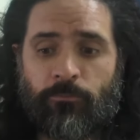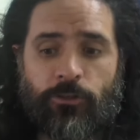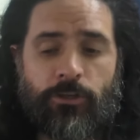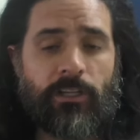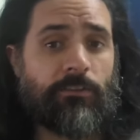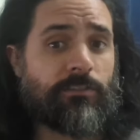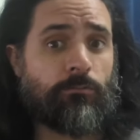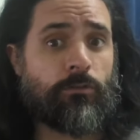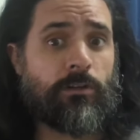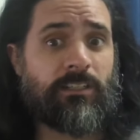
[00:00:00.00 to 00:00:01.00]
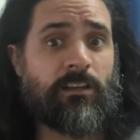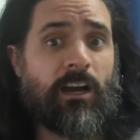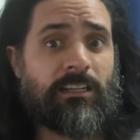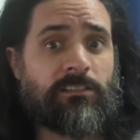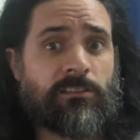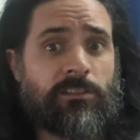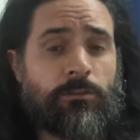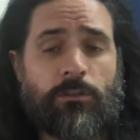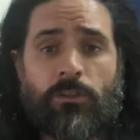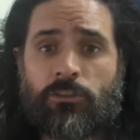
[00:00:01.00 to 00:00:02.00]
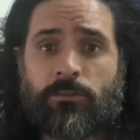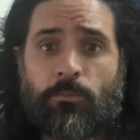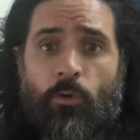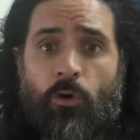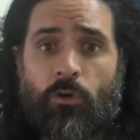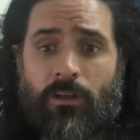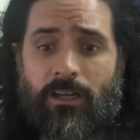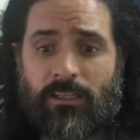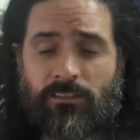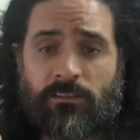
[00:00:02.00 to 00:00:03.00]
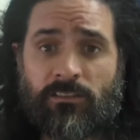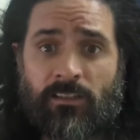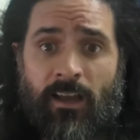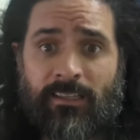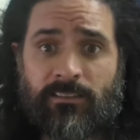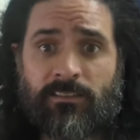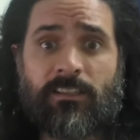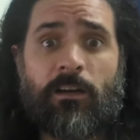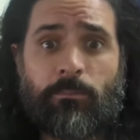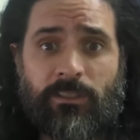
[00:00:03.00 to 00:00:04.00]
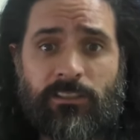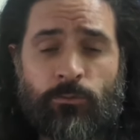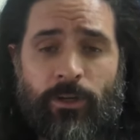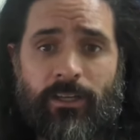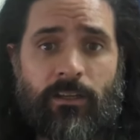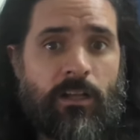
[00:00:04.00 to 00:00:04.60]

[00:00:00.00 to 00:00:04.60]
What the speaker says: You can have some really highly skilled small size companies where